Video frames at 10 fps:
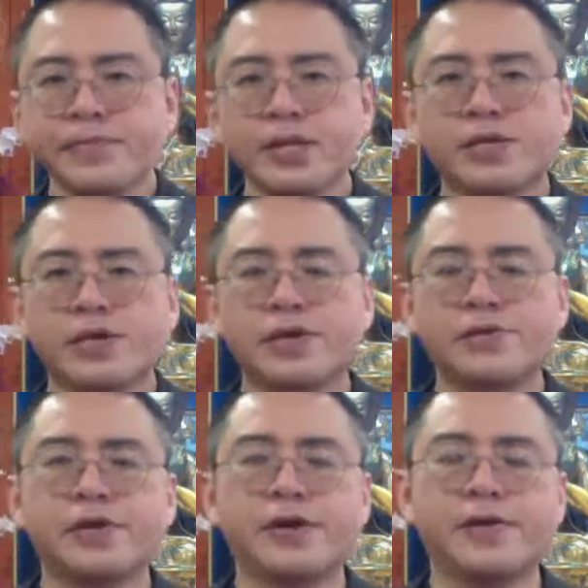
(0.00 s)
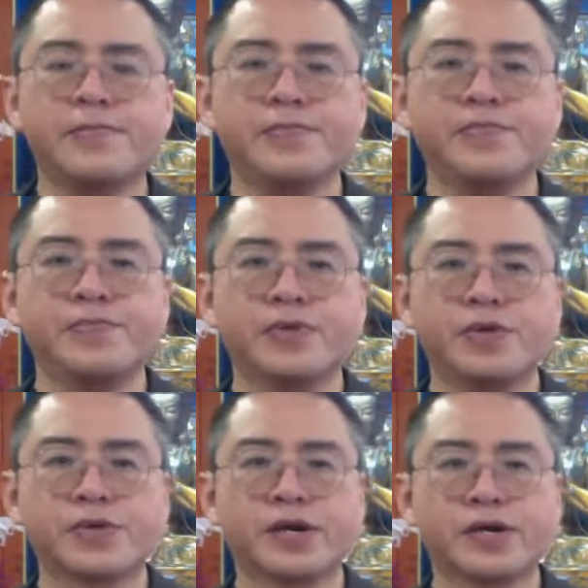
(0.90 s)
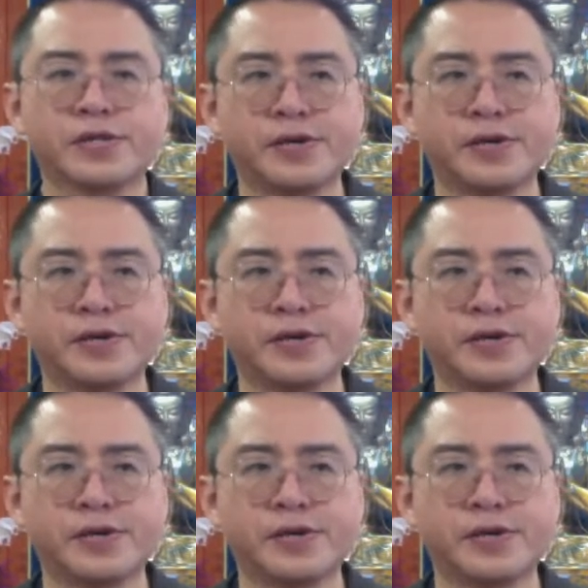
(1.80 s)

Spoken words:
So we look at